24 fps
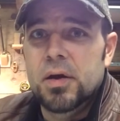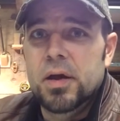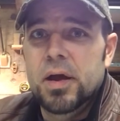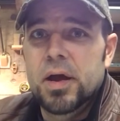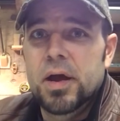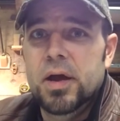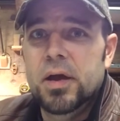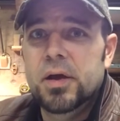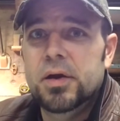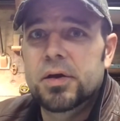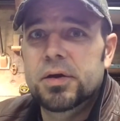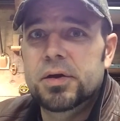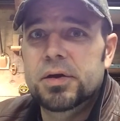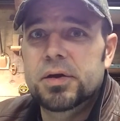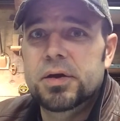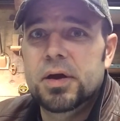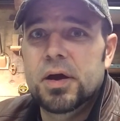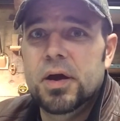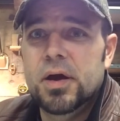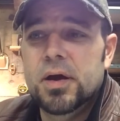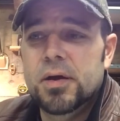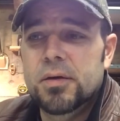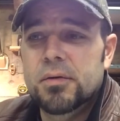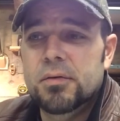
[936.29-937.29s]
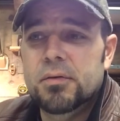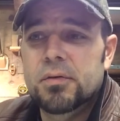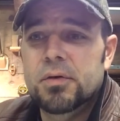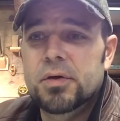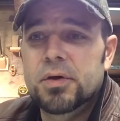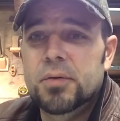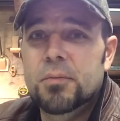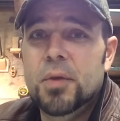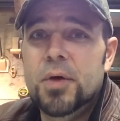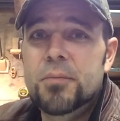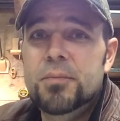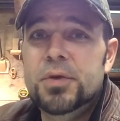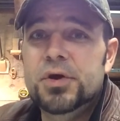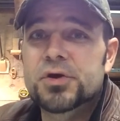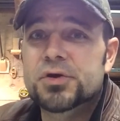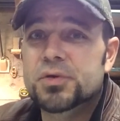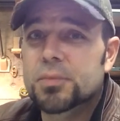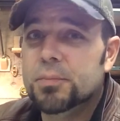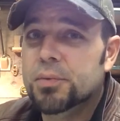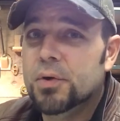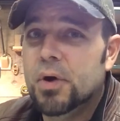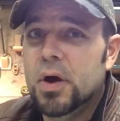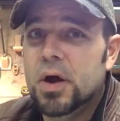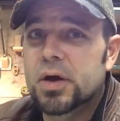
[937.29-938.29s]
and you might be
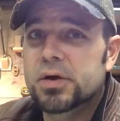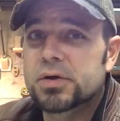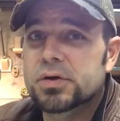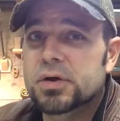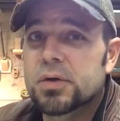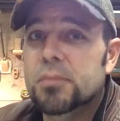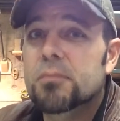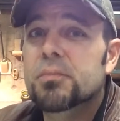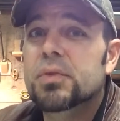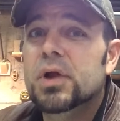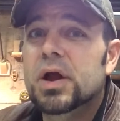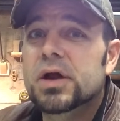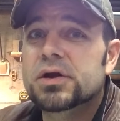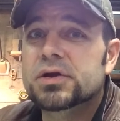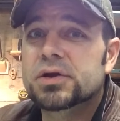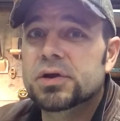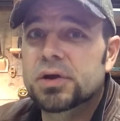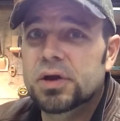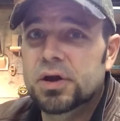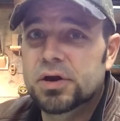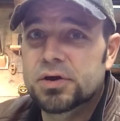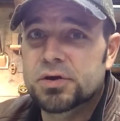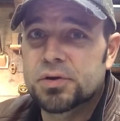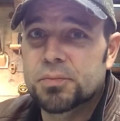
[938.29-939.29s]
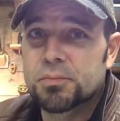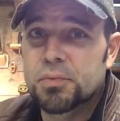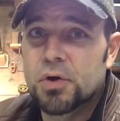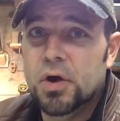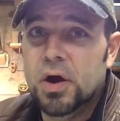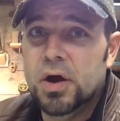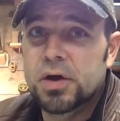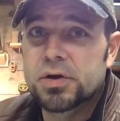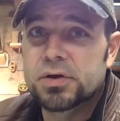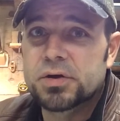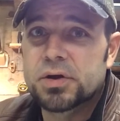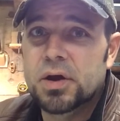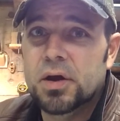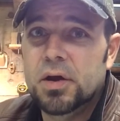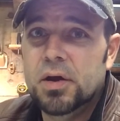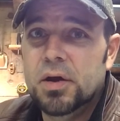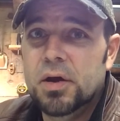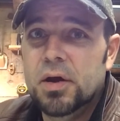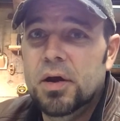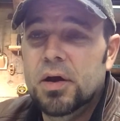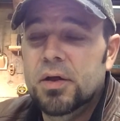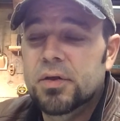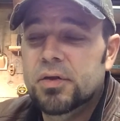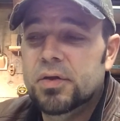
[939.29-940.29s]
surprised, pleasantly surprised,
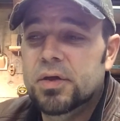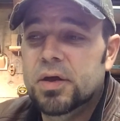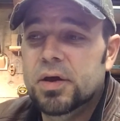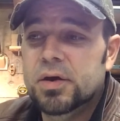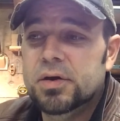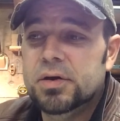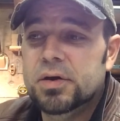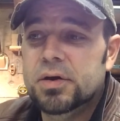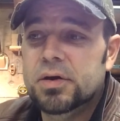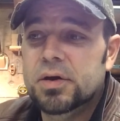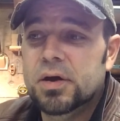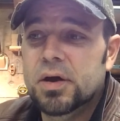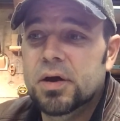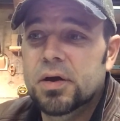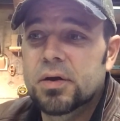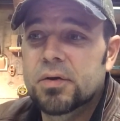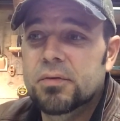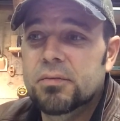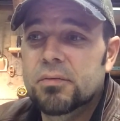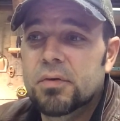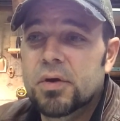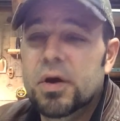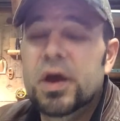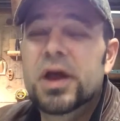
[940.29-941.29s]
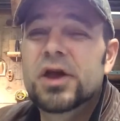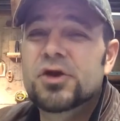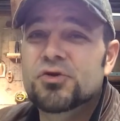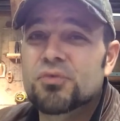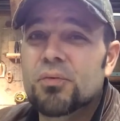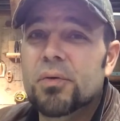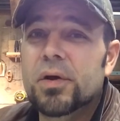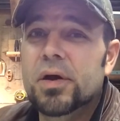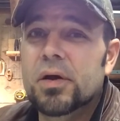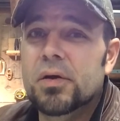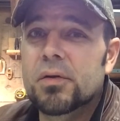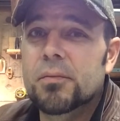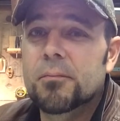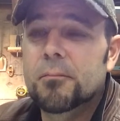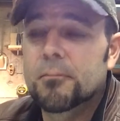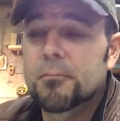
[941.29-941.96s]
that He's real.